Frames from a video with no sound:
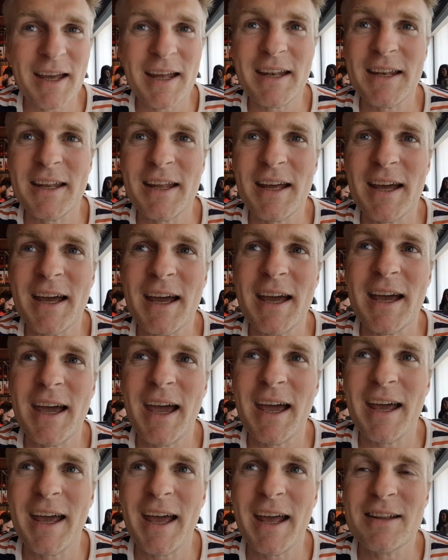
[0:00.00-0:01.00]

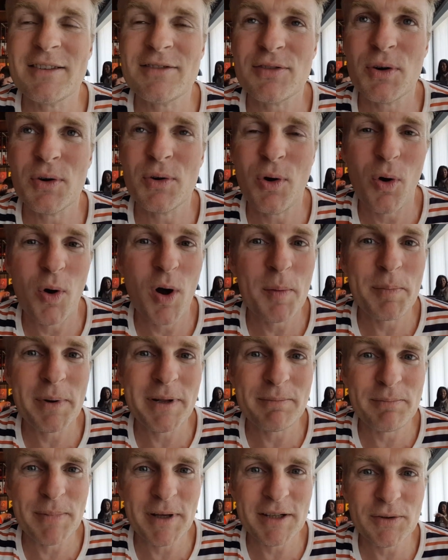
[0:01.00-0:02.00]
and so go up
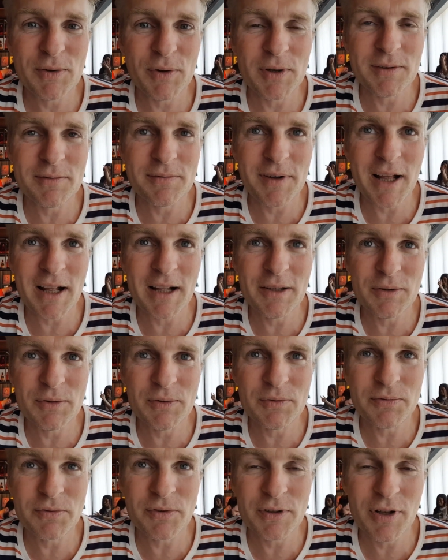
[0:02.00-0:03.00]
in Bitcoin
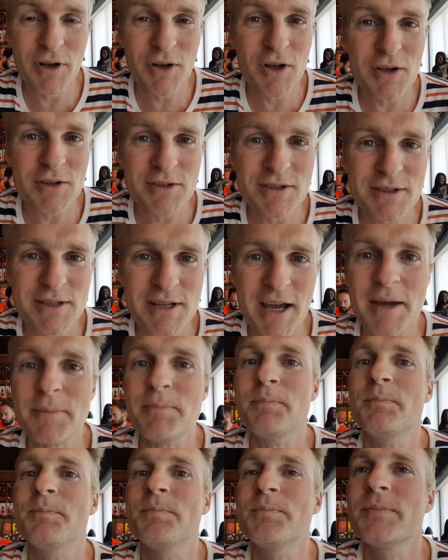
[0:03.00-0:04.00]
value for the last
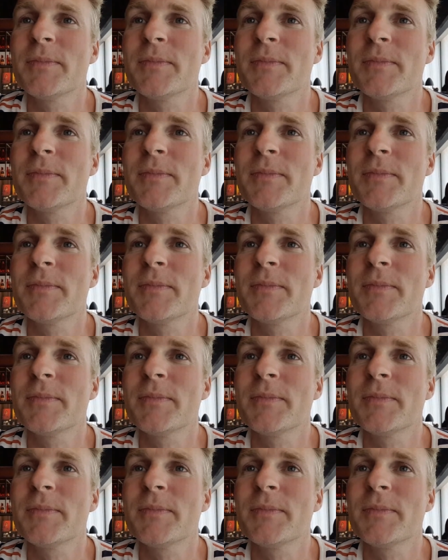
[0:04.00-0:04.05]
time